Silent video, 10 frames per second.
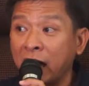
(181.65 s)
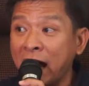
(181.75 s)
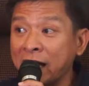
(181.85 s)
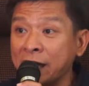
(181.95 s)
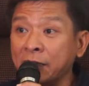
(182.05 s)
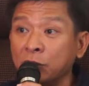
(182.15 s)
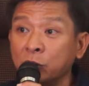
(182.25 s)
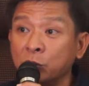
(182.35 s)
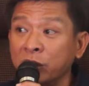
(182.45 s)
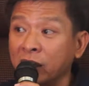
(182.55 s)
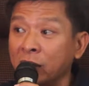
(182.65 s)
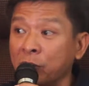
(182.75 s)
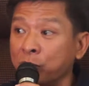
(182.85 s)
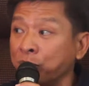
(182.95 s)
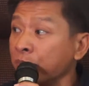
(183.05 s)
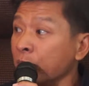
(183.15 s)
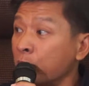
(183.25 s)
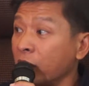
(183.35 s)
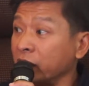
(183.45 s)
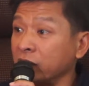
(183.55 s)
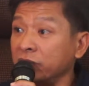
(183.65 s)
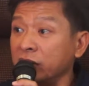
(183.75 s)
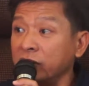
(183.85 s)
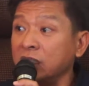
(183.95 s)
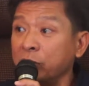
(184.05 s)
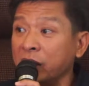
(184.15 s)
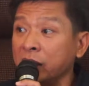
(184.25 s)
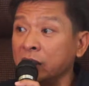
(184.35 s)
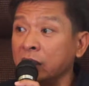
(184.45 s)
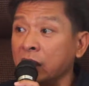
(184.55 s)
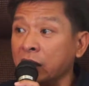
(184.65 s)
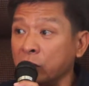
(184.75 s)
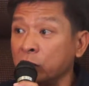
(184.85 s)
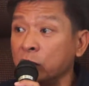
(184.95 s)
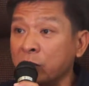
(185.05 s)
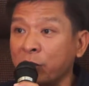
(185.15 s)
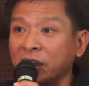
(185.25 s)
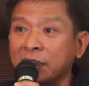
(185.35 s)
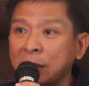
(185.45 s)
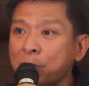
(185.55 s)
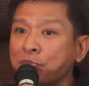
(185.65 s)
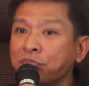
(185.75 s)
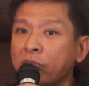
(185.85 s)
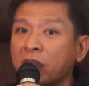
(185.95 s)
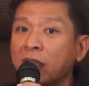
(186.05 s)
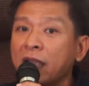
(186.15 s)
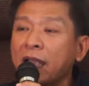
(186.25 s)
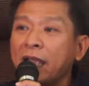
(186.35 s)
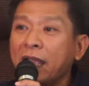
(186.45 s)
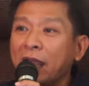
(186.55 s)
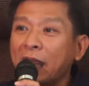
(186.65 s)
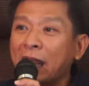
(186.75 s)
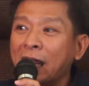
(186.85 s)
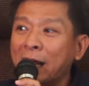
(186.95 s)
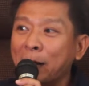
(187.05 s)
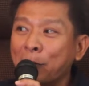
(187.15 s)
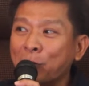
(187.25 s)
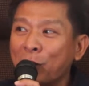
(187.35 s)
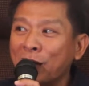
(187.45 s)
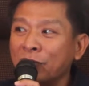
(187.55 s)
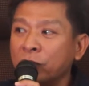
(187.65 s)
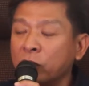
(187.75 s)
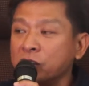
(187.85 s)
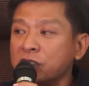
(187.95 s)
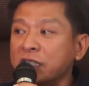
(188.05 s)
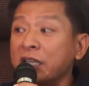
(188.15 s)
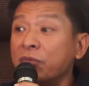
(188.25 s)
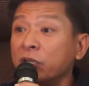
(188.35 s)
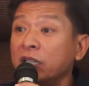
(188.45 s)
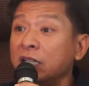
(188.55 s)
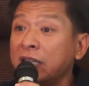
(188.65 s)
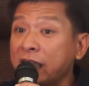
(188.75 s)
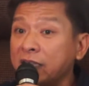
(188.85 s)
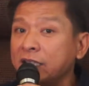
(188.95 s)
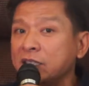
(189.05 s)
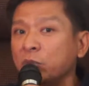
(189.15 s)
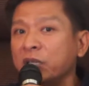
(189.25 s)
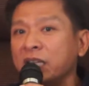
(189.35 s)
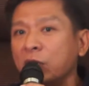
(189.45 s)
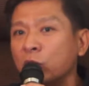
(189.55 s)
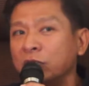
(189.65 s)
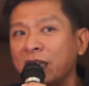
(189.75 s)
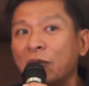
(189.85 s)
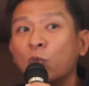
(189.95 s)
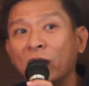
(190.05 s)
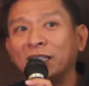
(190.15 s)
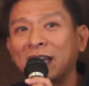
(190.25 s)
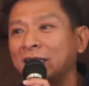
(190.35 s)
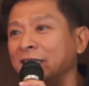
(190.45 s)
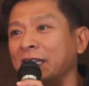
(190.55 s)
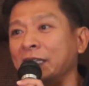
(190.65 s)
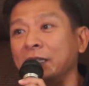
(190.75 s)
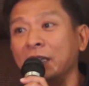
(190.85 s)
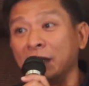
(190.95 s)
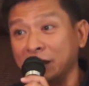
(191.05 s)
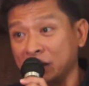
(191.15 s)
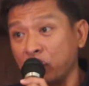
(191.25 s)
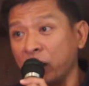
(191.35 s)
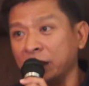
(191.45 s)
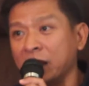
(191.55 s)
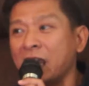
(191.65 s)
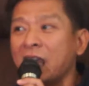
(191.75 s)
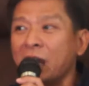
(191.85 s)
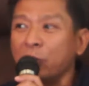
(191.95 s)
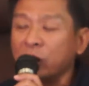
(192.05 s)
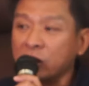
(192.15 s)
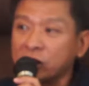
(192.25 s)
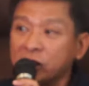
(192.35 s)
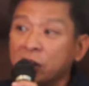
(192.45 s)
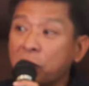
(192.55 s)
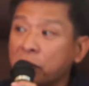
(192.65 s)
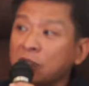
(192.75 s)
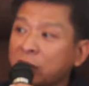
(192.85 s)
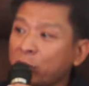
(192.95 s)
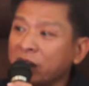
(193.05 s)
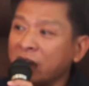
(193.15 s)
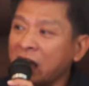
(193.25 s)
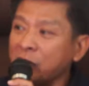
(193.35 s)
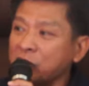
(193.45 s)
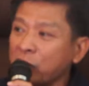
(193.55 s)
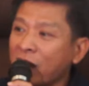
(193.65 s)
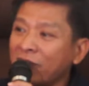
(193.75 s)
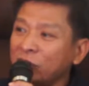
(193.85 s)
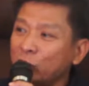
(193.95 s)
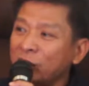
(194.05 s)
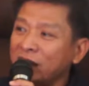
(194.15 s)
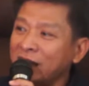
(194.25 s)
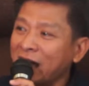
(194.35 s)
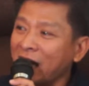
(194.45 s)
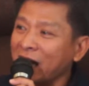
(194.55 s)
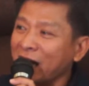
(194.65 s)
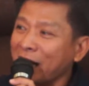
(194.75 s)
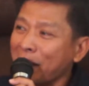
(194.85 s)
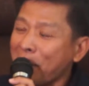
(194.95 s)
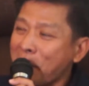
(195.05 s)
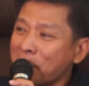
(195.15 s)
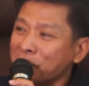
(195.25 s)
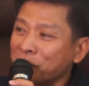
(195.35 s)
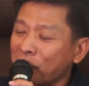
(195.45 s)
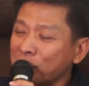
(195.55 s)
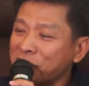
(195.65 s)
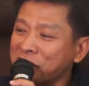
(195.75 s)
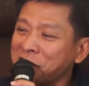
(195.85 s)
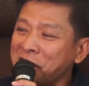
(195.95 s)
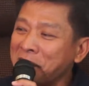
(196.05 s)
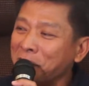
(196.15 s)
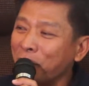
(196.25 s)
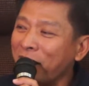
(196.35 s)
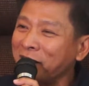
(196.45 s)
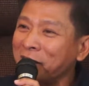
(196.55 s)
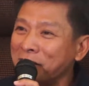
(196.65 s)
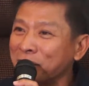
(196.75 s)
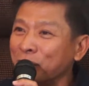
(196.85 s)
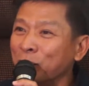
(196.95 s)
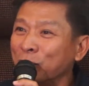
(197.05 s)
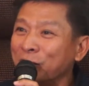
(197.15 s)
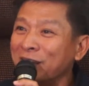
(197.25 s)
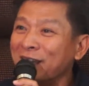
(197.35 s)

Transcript: eyeing to become part of the Philippine Youth Olympic team. Unfortunately for the ladies, we only have 1 candidate at this point, because the Youth Olympic Games, you have to be from 16 to 8 years old